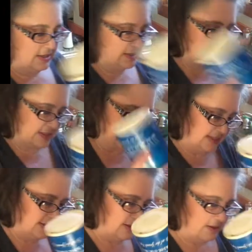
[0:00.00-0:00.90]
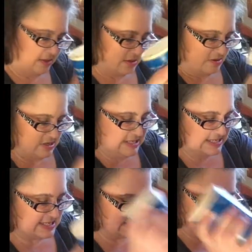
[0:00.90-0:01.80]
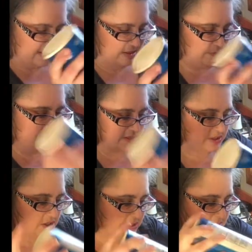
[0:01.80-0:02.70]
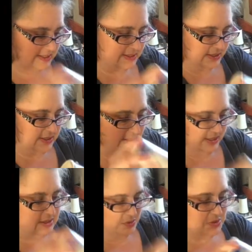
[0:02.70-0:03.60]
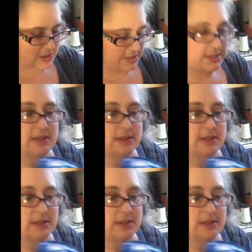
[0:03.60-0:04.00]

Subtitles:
is not the best salt in the world.